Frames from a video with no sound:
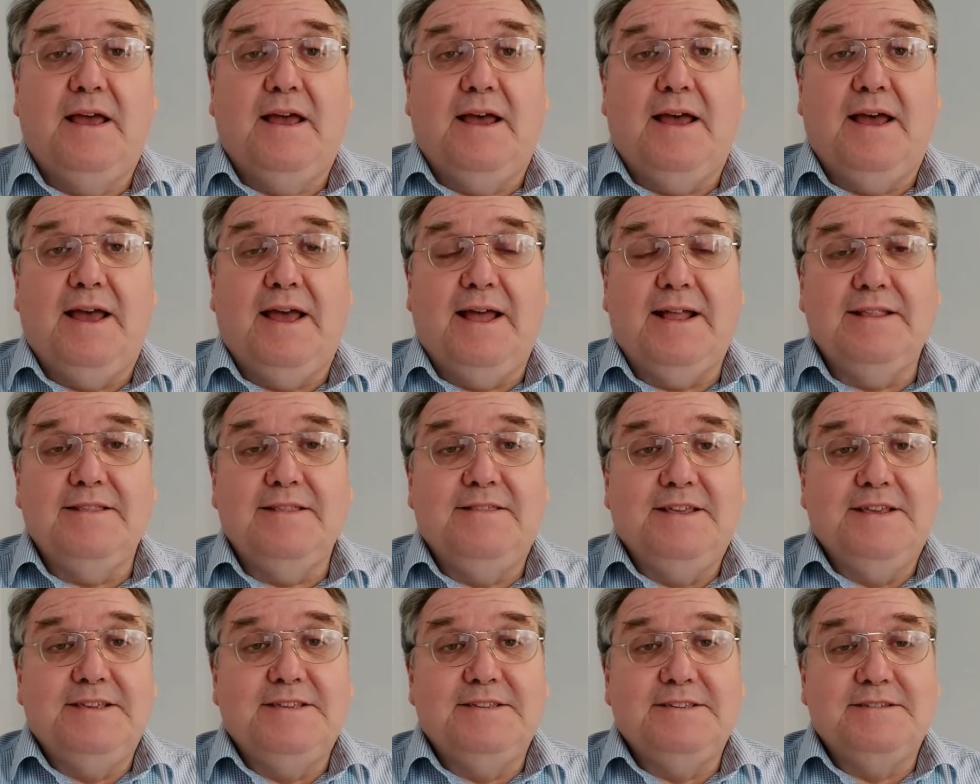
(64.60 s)
And
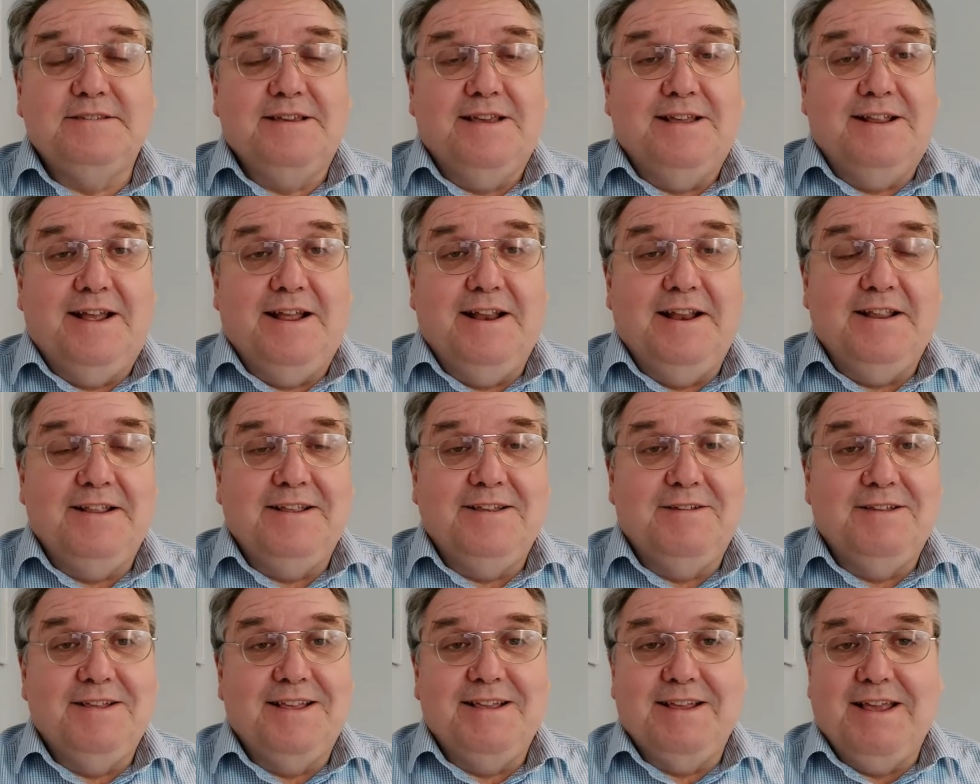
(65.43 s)
this it
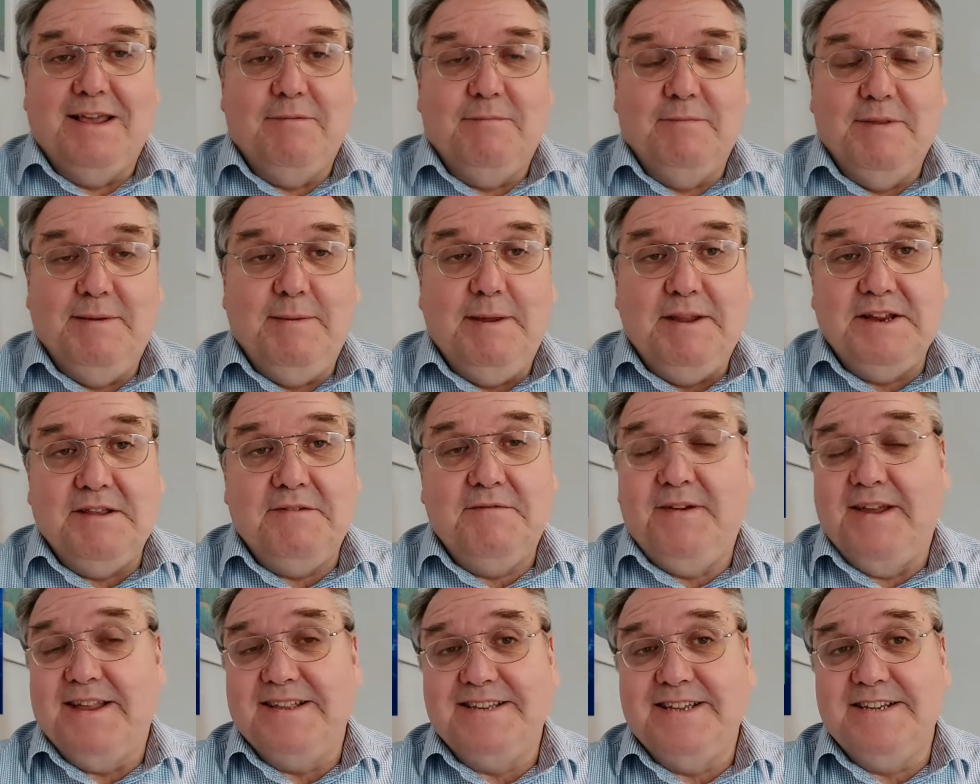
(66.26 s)
immediately
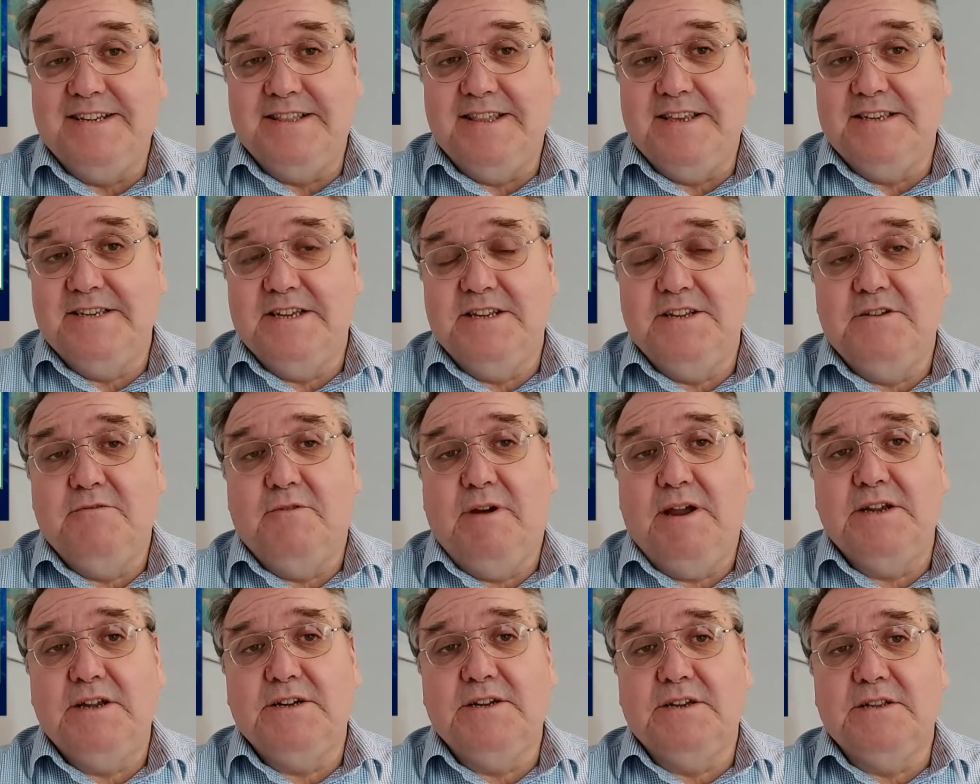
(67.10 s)
fits into this
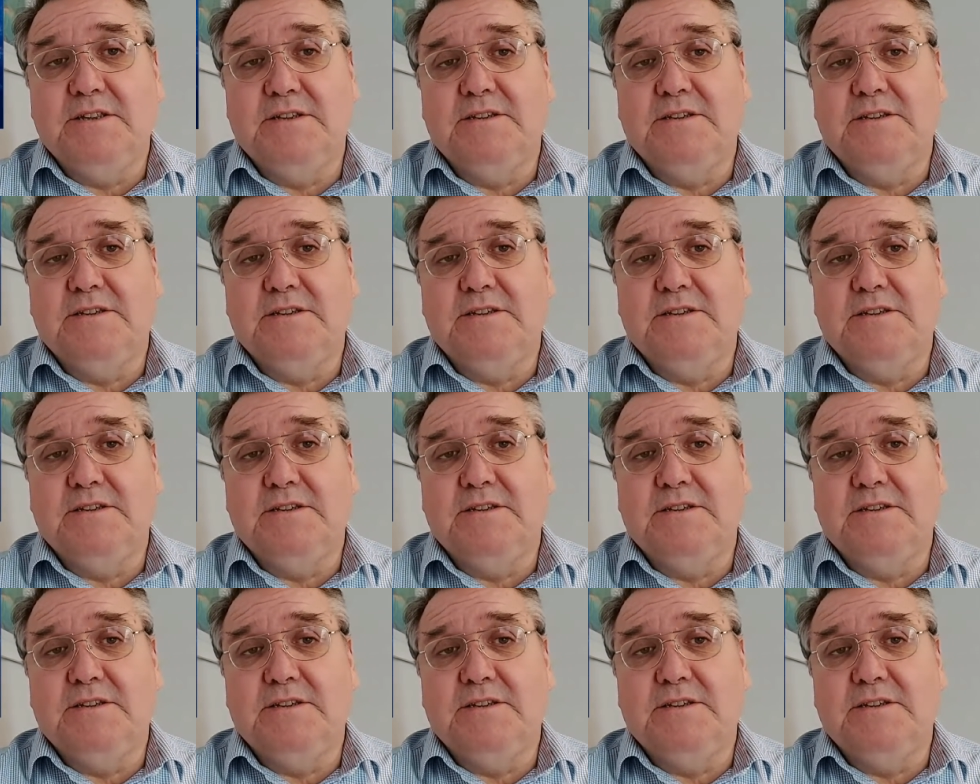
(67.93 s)
situation.